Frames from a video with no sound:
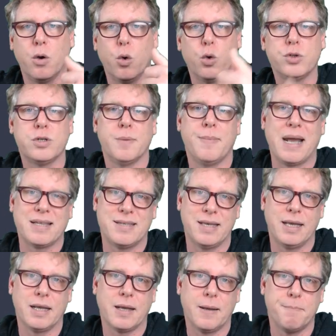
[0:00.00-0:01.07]

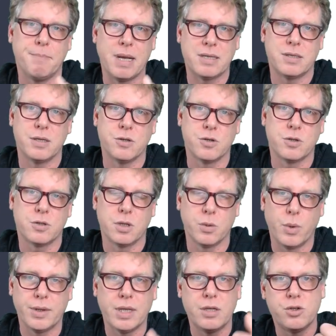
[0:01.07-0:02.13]
automatic message so that
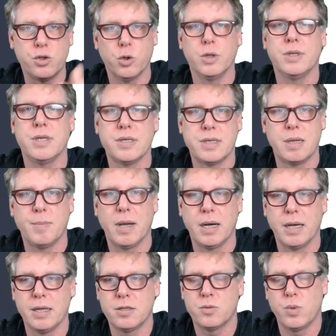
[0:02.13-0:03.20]
when they join this email
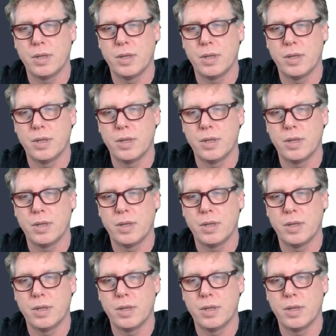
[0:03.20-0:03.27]
list,